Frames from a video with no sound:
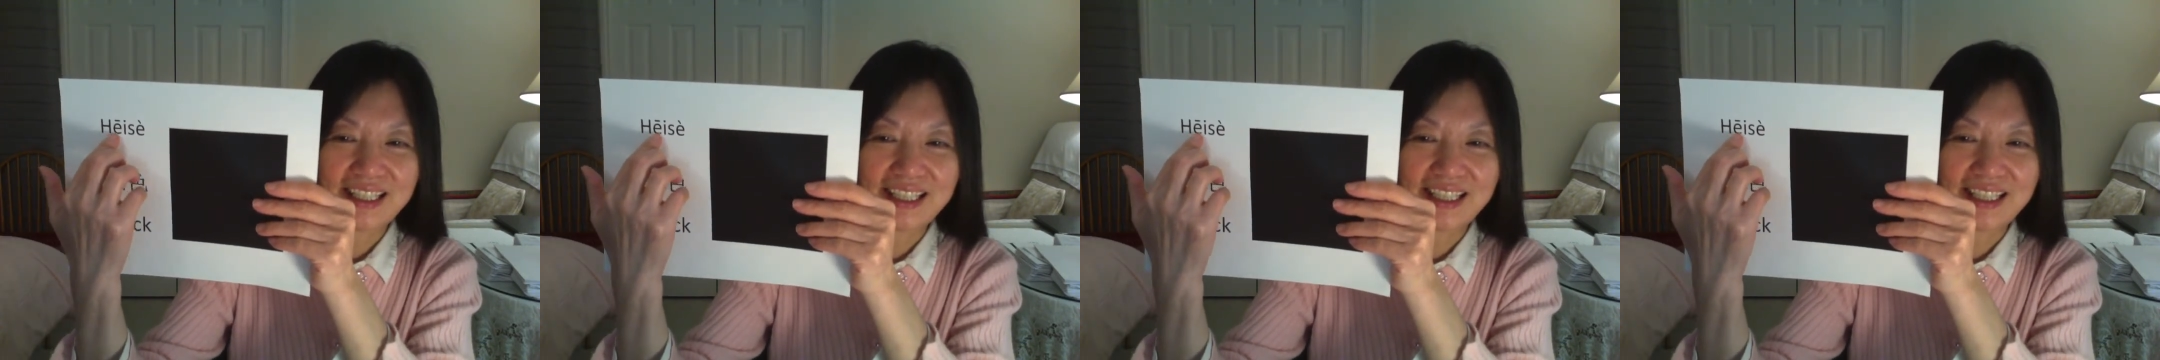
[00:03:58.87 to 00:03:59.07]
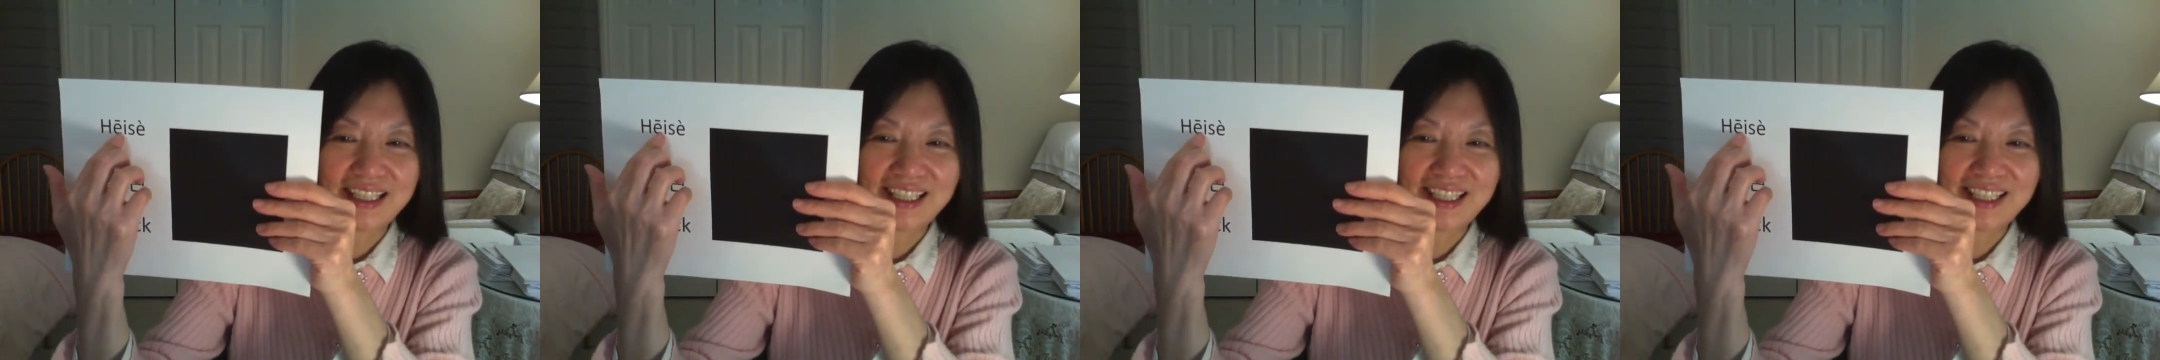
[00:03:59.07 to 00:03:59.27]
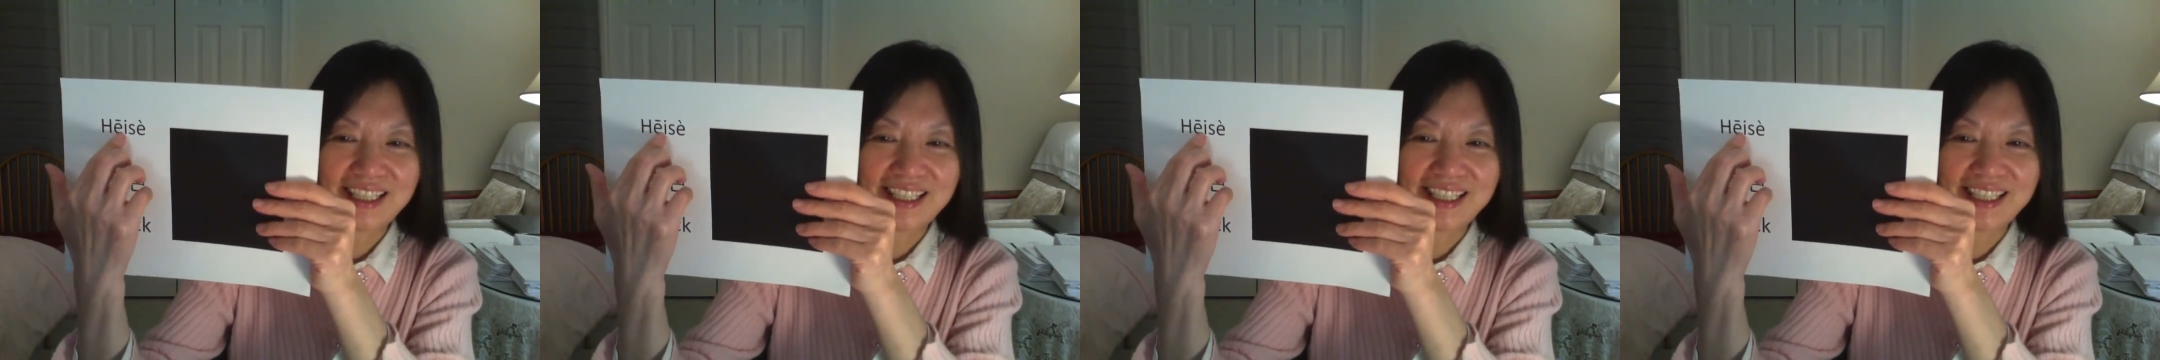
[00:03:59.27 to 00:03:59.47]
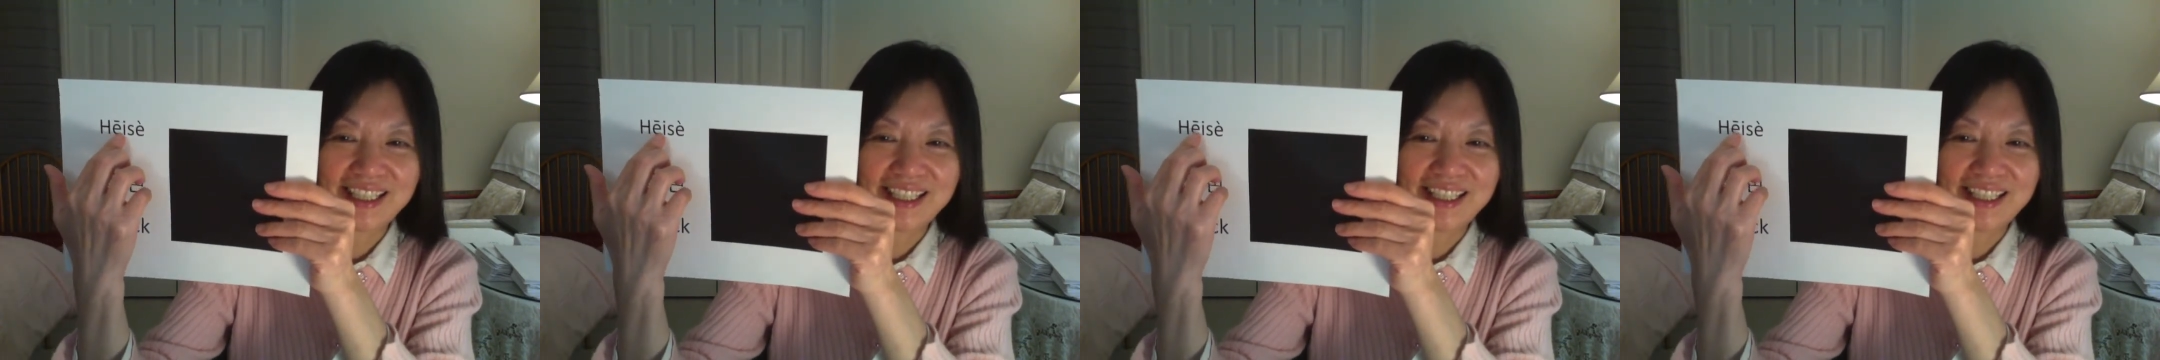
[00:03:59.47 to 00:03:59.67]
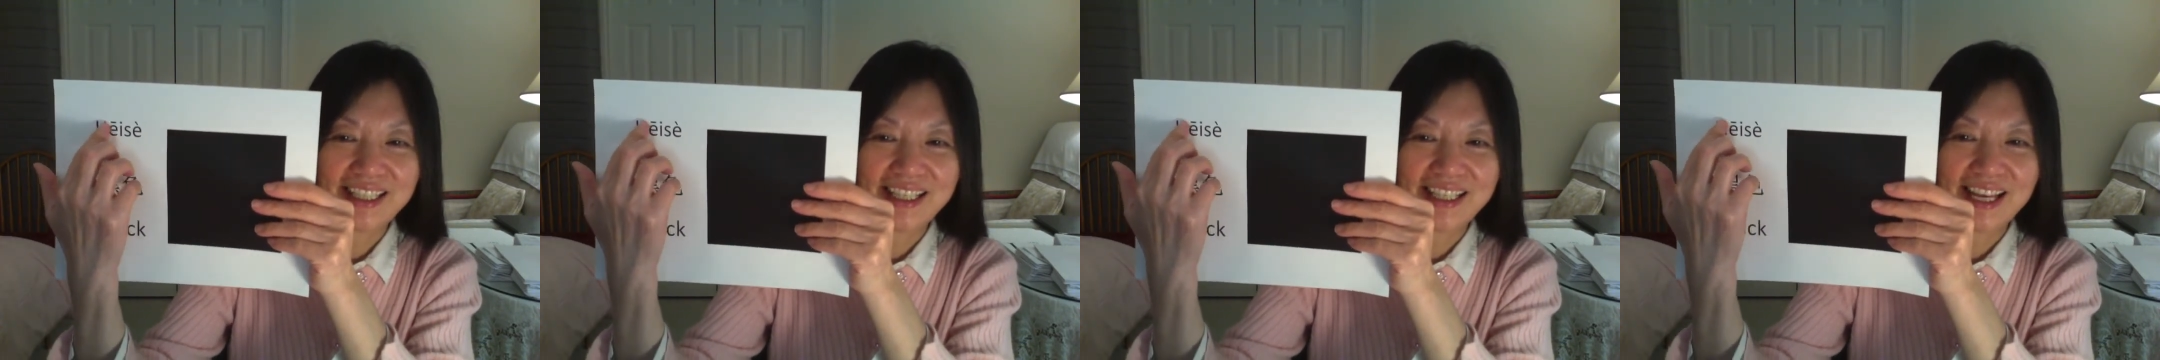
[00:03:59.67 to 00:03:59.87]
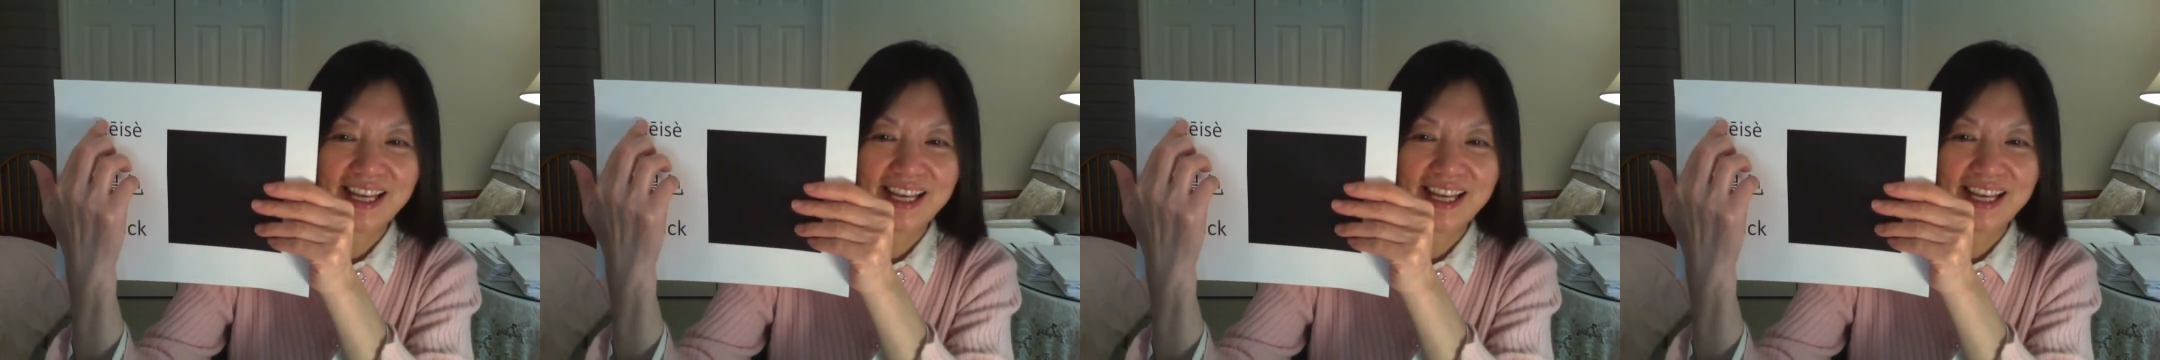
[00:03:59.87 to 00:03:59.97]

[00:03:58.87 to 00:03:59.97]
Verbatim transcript: a